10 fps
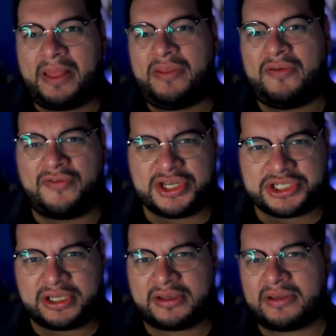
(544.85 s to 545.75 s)
The
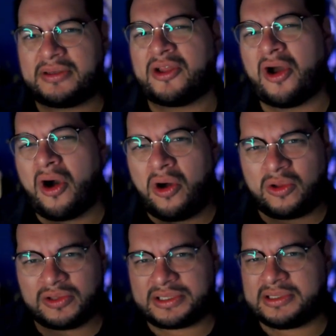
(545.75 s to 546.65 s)
vision, the
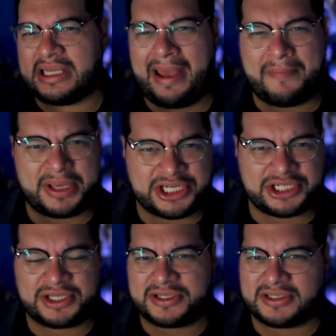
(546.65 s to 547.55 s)
goals, the
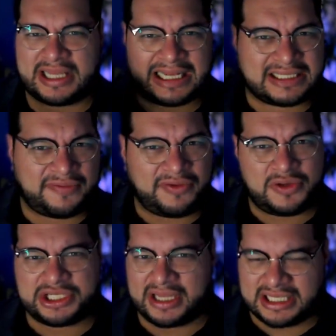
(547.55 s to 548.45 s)
ambitions, that's the
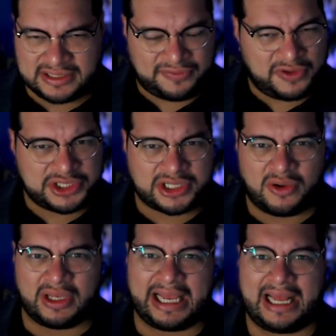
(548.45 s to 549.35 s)
future. That's the future
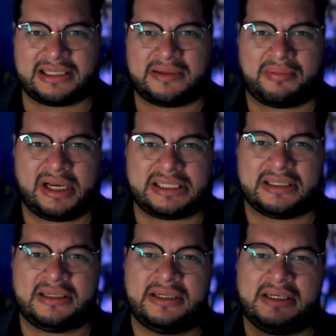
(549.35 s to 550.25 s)
calling out to the
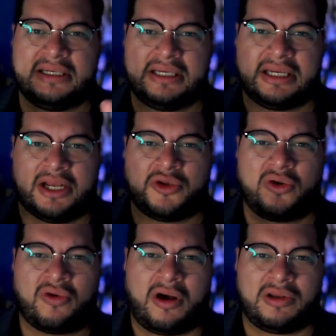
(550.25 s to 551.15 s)
present. And
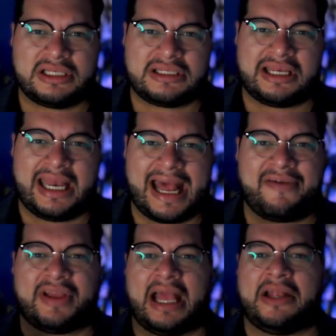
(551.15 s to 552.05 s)
your role is to
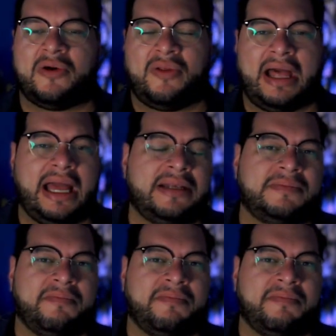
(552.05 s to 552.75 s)
navigate all that.